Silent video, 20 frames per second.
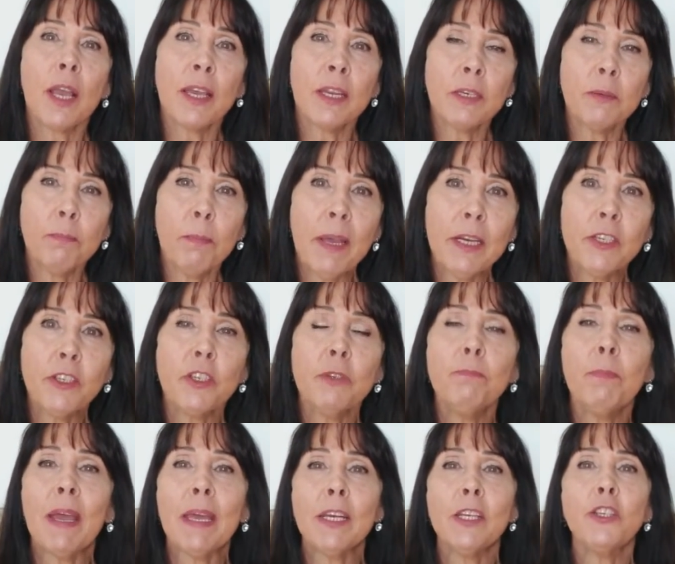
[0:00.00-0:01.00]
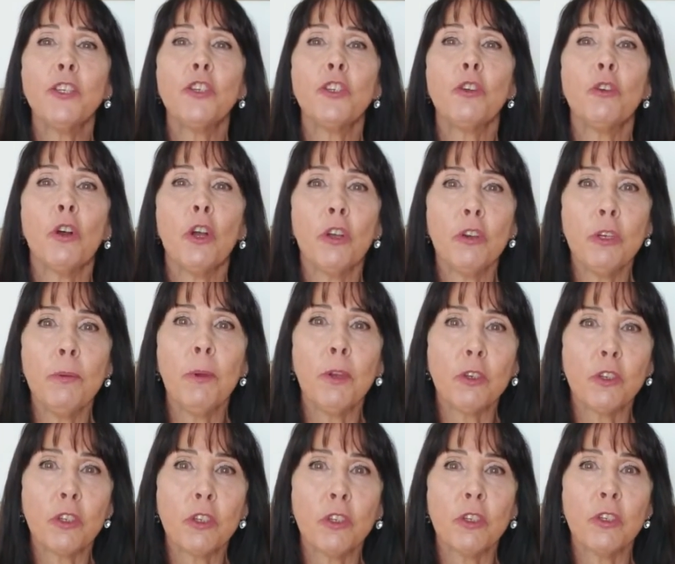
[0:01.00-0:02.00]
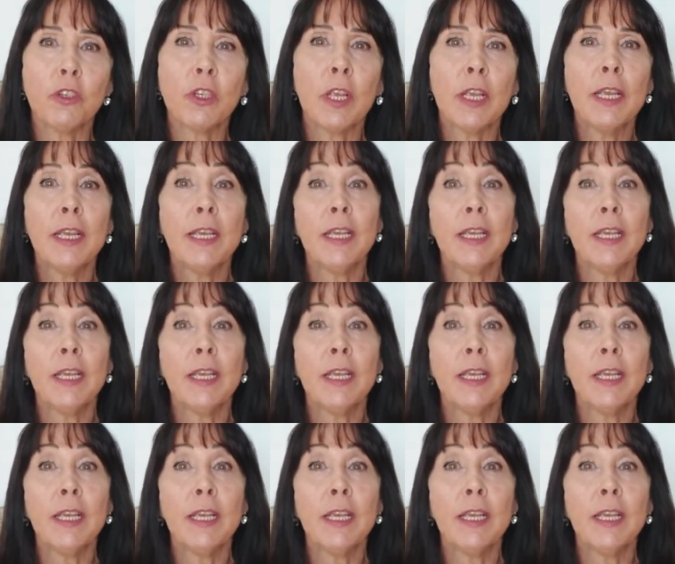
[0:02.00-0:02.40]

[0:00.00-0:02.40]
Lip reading: and manage your own emotions